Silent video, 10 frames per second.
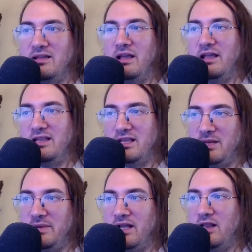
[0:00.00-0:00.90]
in a
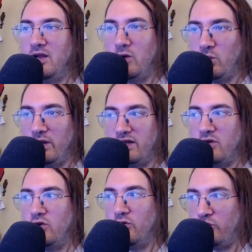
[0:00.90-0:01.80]
typical week
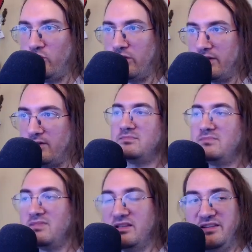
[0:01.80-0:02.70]
of work.
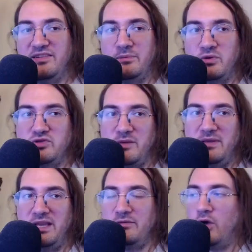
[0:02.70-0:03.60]
This approach, I
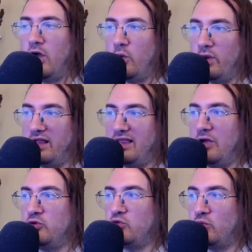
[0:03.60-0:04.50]
believe, will allow
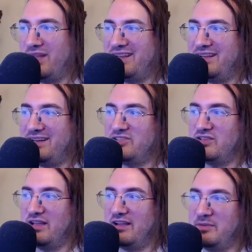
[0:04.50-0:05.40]
you to quickly reach
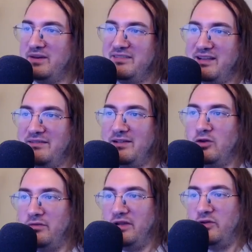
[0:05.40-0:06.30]
the experience level
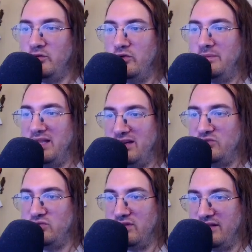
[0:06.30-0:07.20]
of a junior
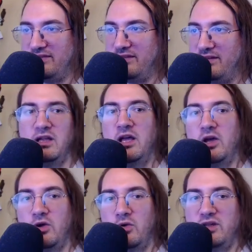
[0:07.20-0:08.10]
penetration tester.
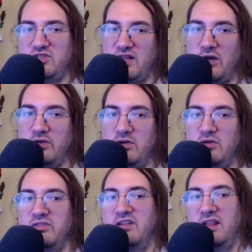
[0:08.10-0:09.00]
Go and check out the
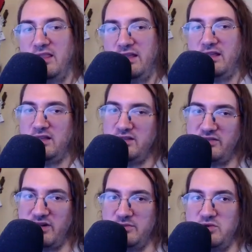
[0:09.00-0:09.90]
course, link in the
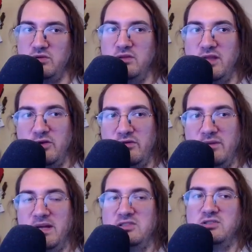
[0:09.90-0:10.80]
description. Thank you very
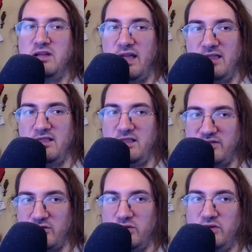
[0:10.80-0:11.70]
much, and let's
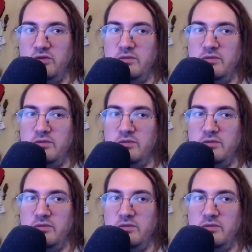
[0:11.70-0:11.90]
continue.